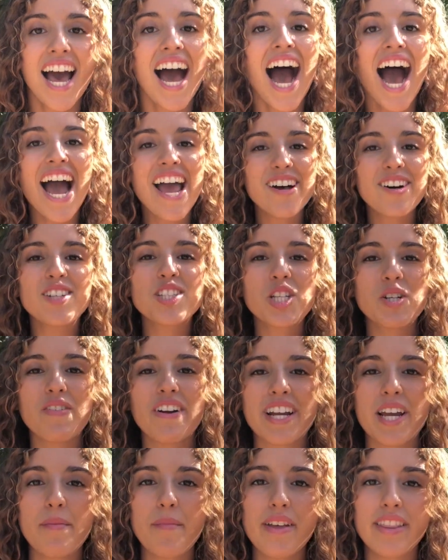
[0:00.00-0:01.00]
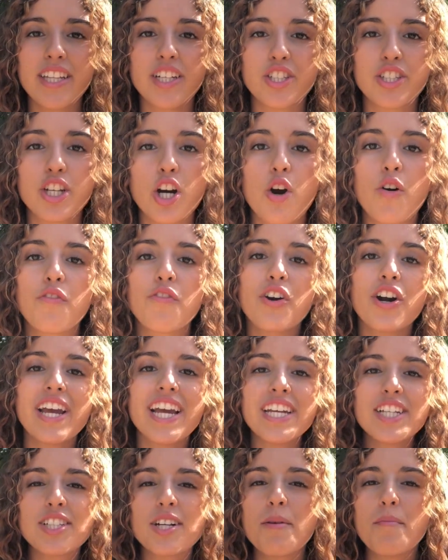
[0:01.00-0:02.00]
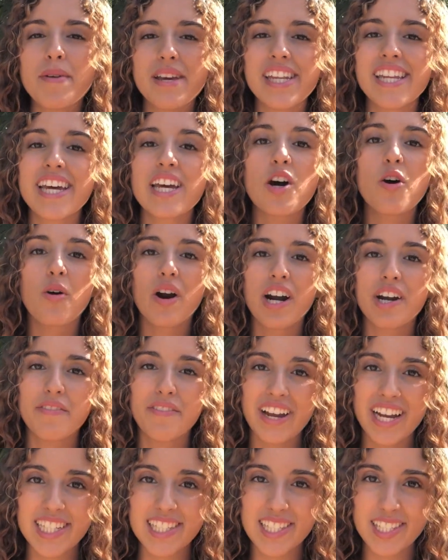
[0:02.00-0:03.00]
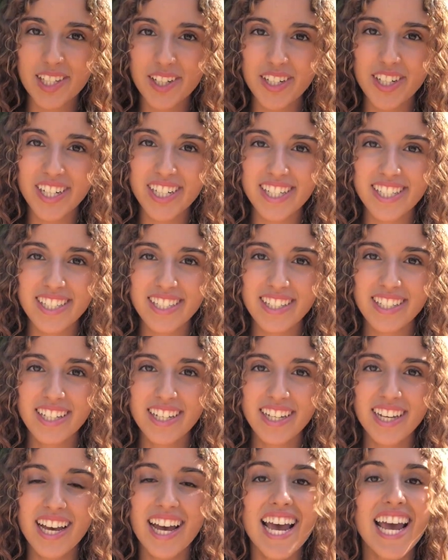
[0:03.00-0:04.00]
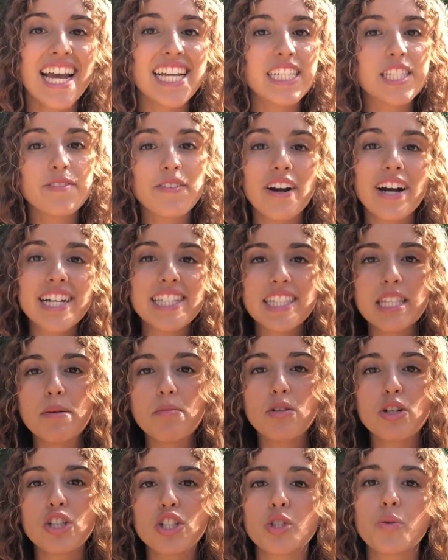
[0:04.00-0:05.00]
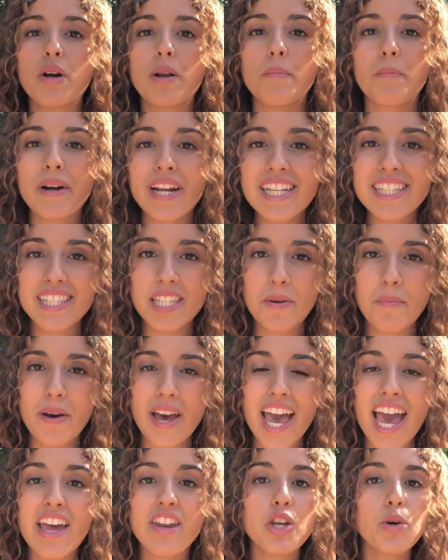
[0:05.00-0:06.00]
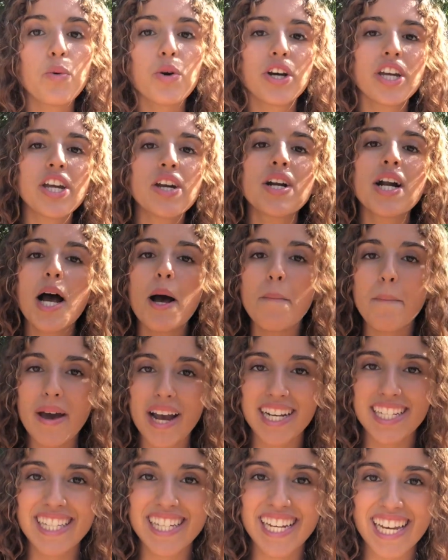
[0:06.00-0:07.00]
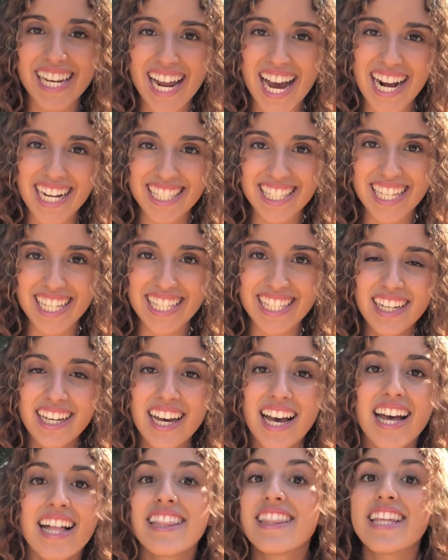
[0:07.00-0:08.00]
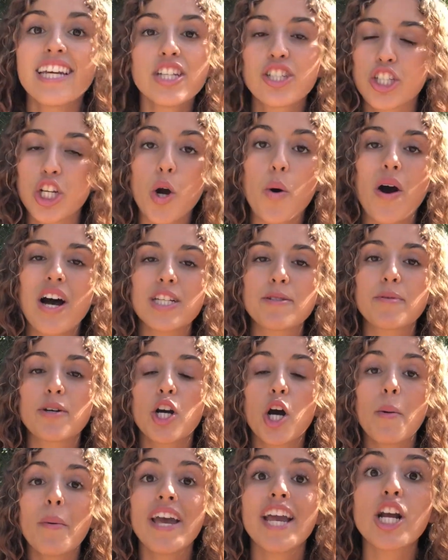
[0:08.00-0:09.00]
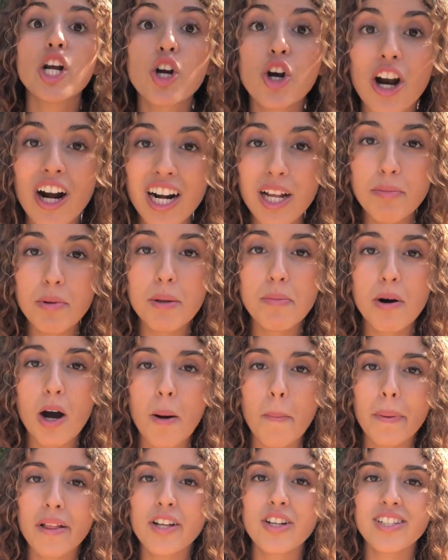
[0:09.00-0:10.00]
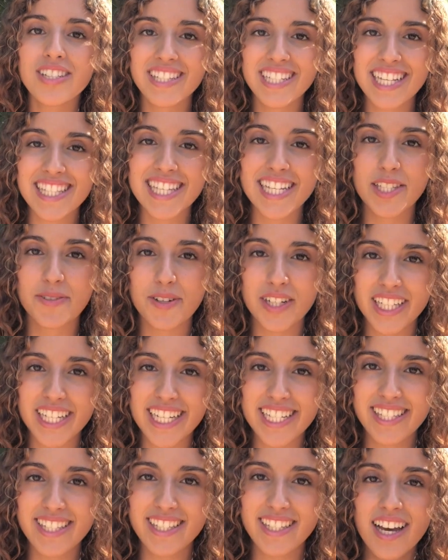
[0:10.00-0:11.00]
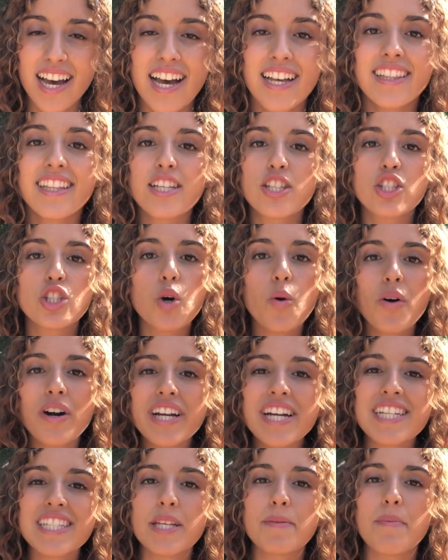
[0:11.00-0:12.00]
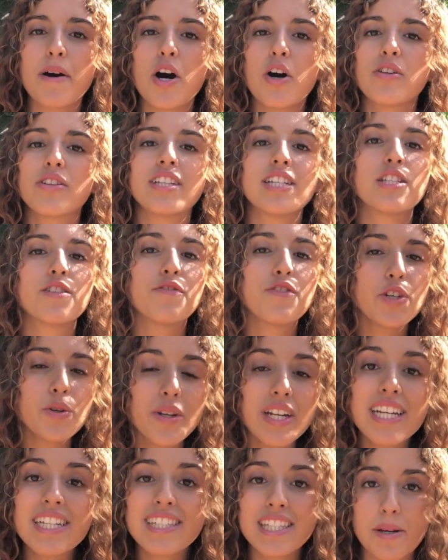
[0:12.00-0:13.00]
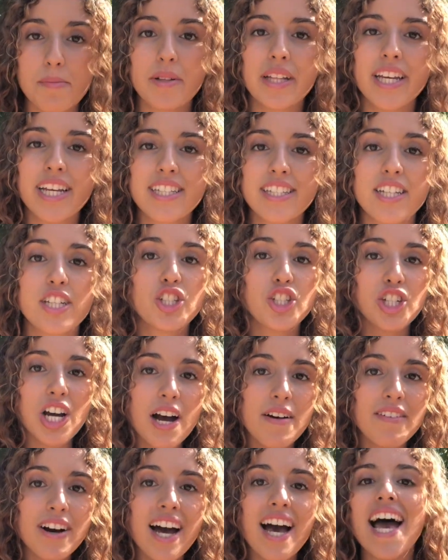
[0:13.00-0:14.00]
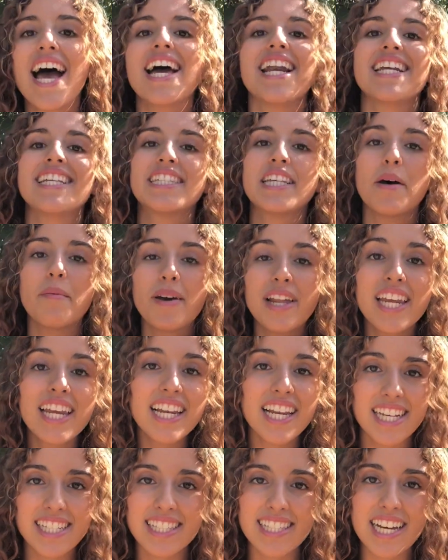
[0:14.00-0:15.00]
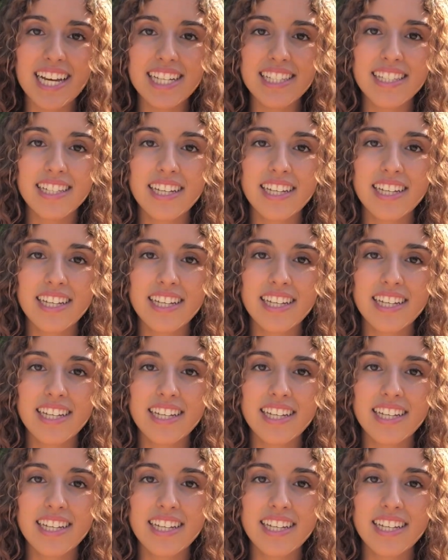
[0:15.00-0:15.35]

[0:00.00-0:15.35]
I also recommend this show for intermediate or advanced learners. It's very similar to El Príncipe and you will hear a Mexican accent. This show has become incredibly popular since its release. The story is about these feuding siblings, Chava and Isabel Iglesias,